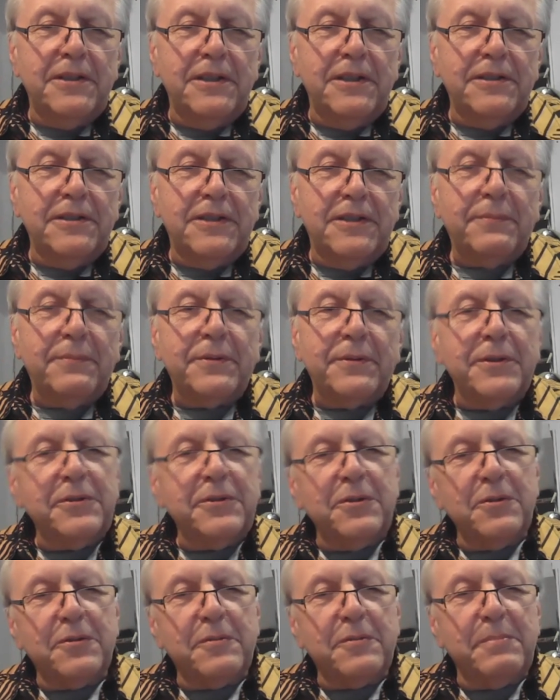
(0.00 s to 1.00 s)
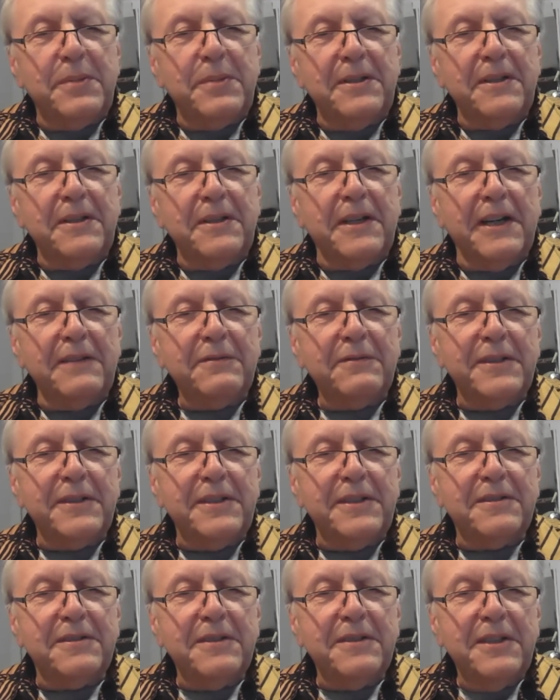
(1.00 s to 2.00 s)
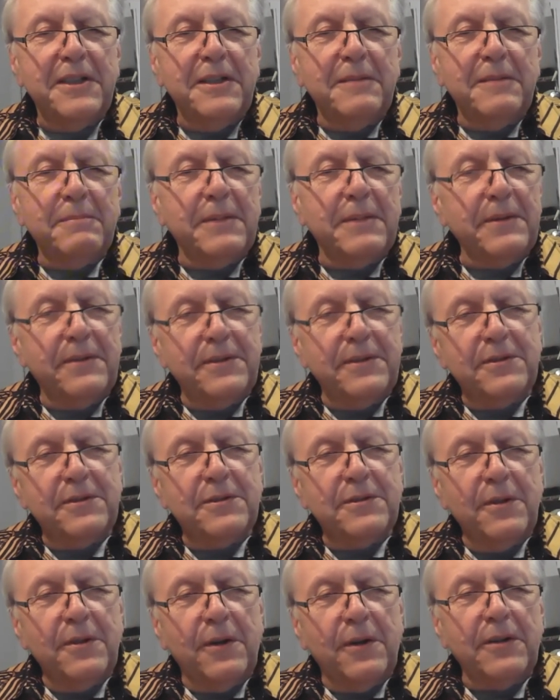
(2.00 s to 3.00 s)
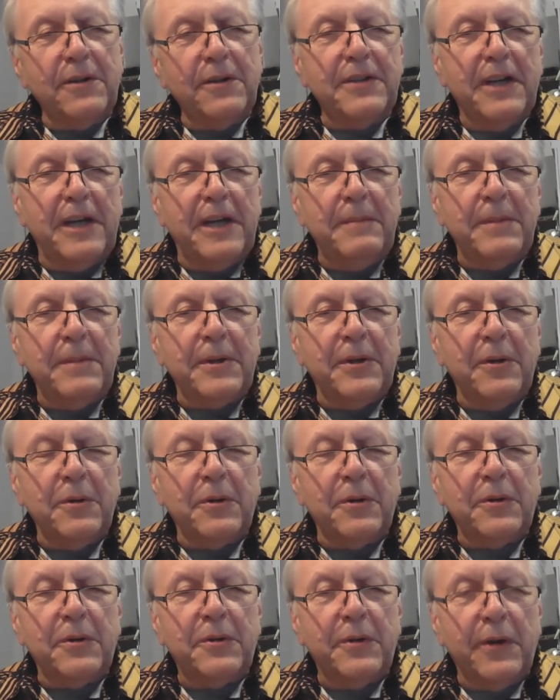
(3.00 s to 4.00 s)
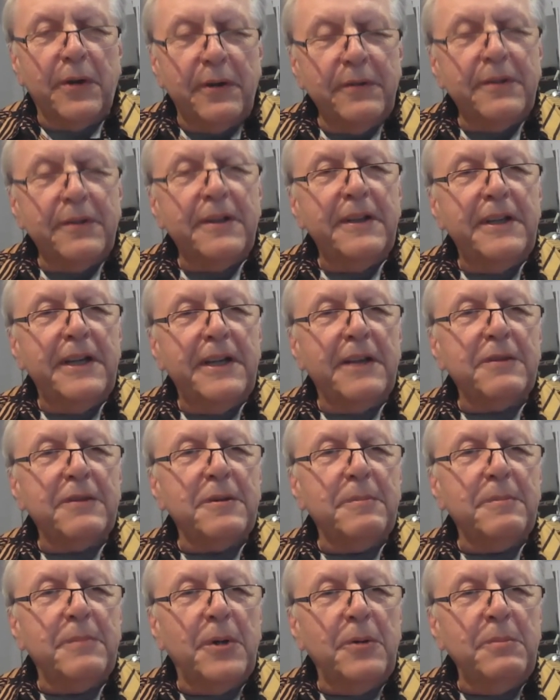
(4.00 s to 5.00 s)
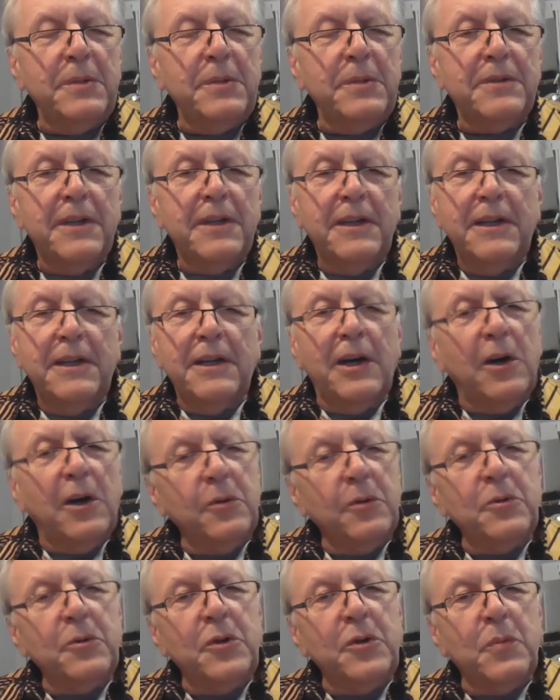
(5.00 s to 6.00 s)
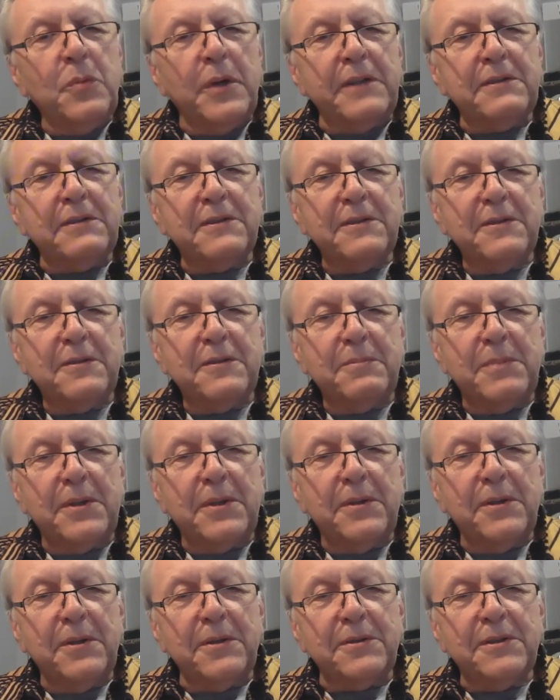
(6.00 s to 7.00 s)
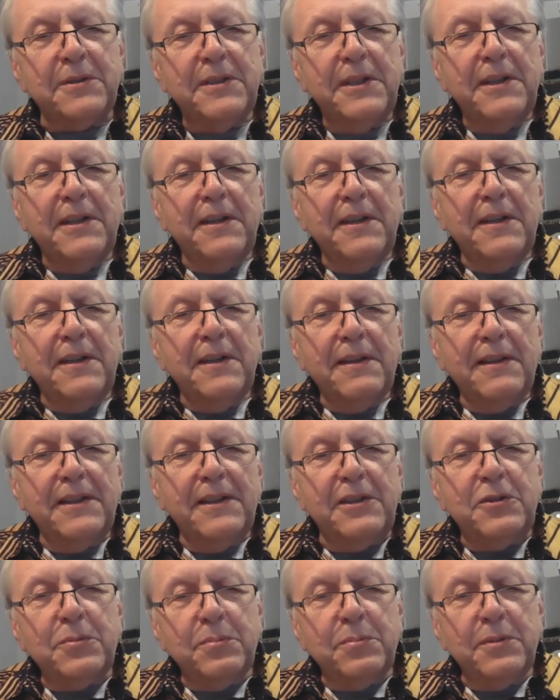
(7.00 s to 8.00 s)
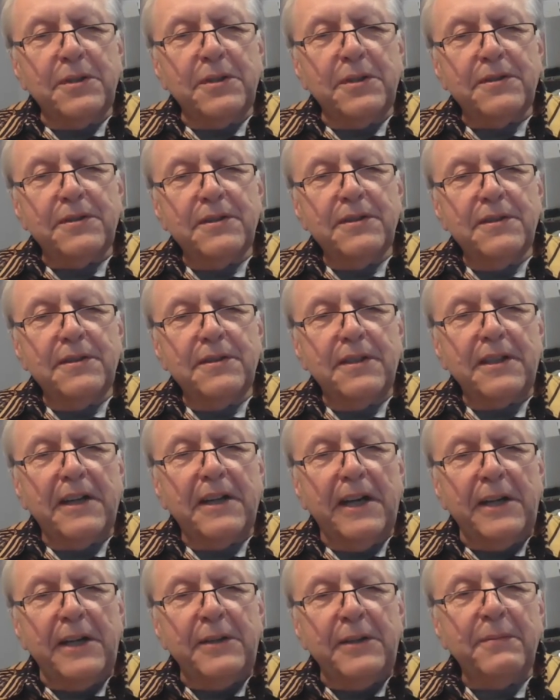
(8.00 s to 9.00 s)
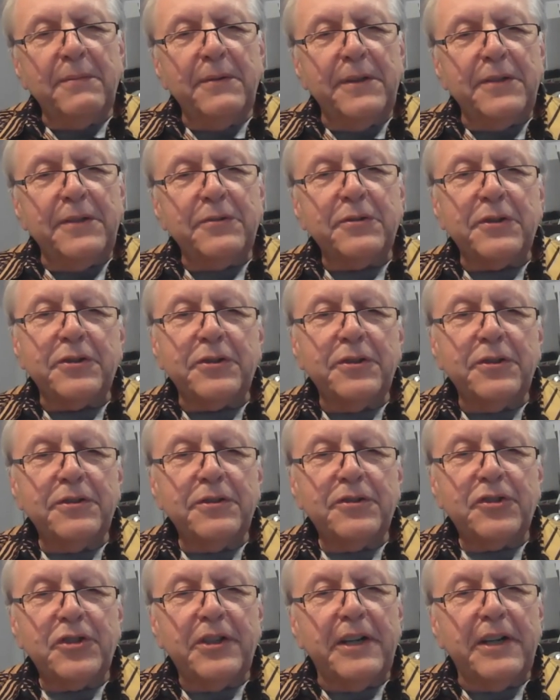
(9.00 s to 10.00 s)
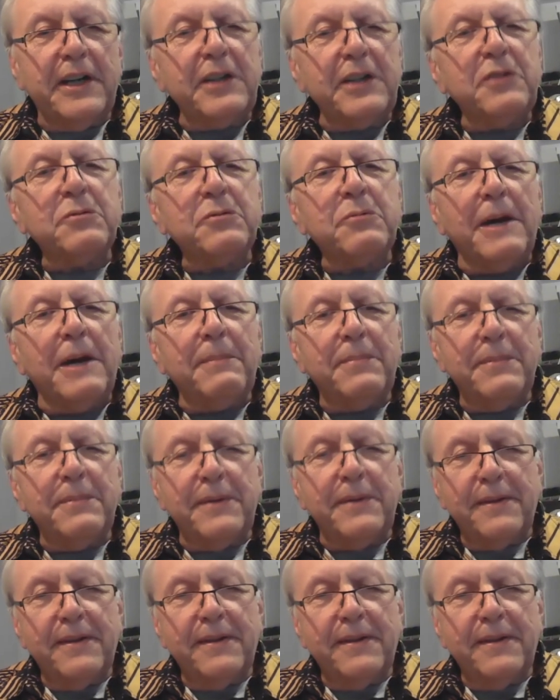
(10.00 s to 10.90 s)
different European countries. But this long time ago. Currently, at the moment, only westerns because this was the kind of literature I grew up with.